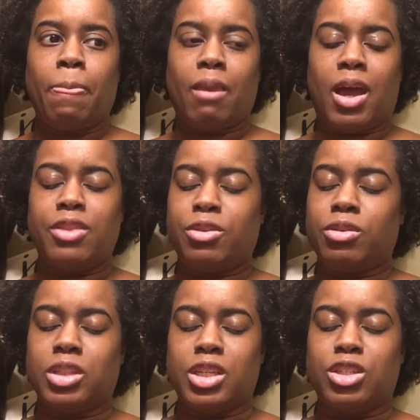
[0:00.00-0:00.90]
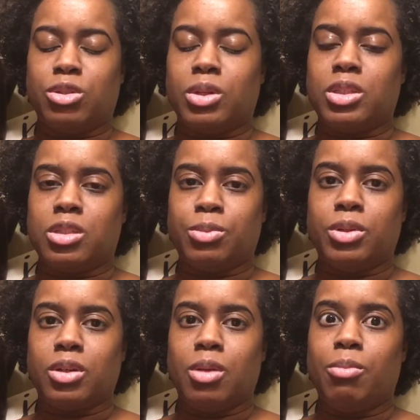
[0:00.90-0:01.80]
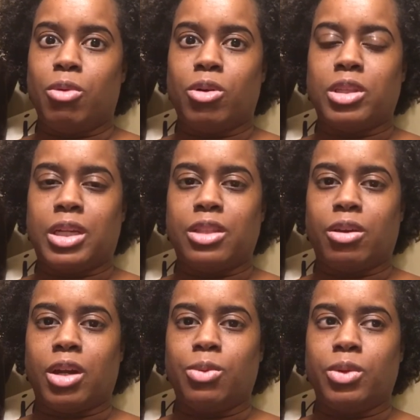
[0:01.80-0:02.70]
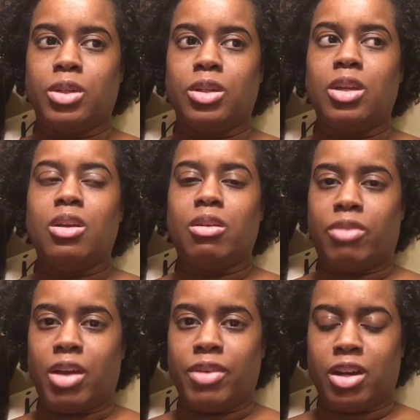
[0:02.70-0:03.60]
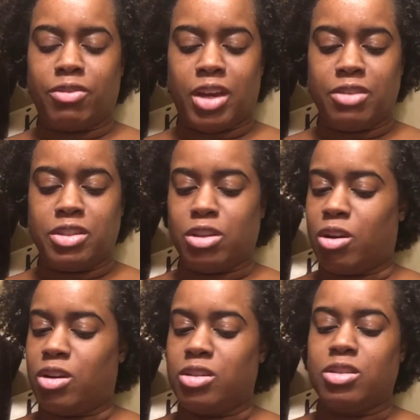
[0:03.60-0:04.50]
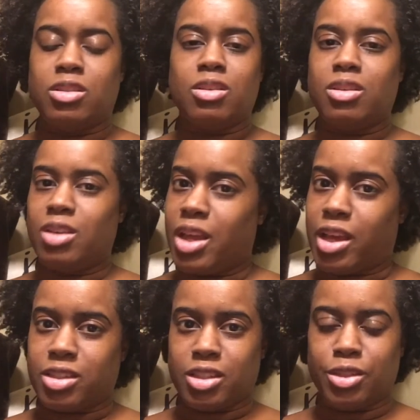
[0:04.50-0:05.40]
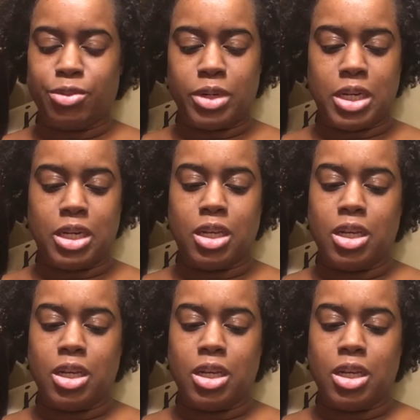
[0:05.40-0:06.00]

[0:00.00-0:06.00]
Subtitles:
I thoroughly enjoyed this book, more than I thought I would. 5 out of 5 stars. Excellent read.